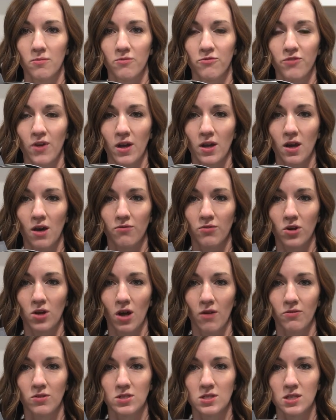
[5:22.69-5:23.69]
vent cover
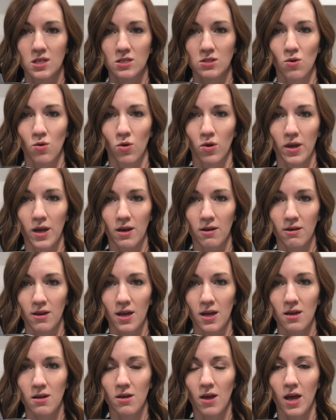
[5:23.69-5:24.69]
covers this whole
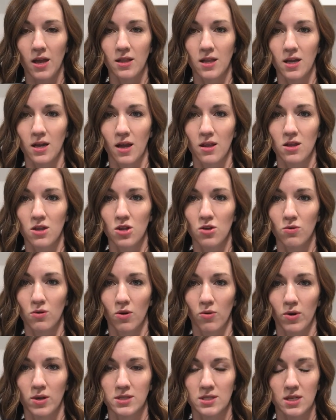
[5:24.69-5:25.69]
area, and then on the newer
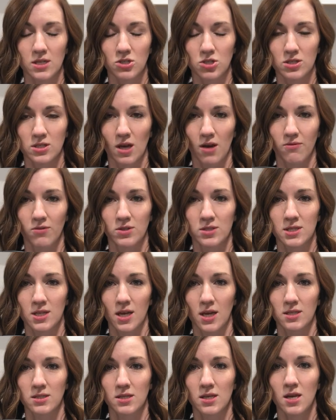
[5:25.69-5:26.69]
ones, it just covers
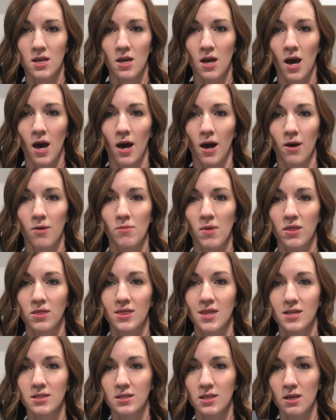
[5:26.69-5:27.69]
this.
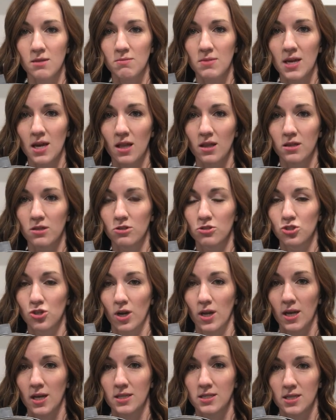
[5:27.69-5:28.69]
This can be a little
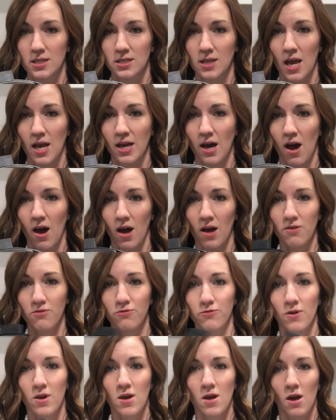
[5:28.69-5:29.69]
tricky to take
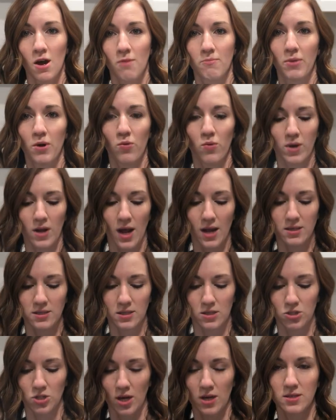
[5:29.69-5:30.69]
off, but what I
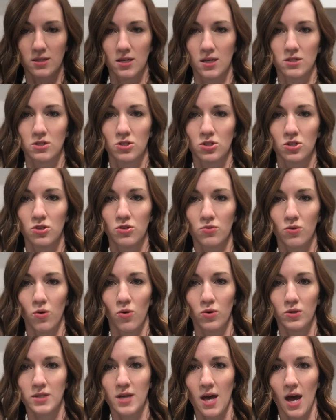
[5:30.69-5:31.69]
suggest is to
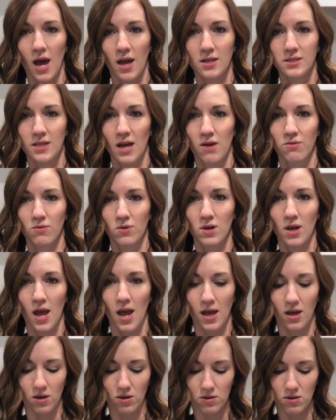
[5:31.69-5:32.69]
hold it at a downward
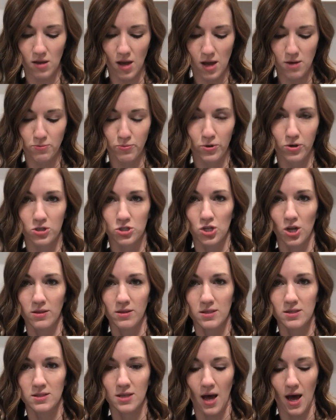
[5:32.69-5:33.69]
angle and push on
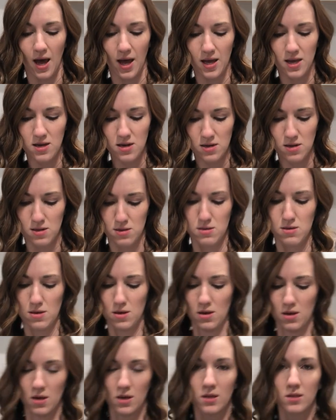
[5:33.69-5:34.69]
the side.
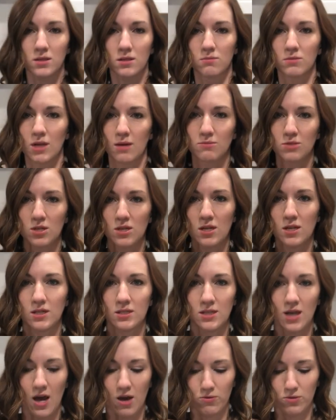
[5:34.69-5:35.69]
Sometimes you need a
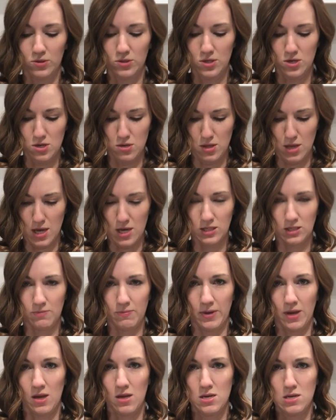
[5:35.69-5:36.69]
towel to do this,
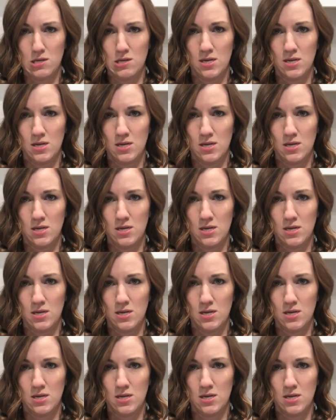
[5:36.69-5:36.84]
but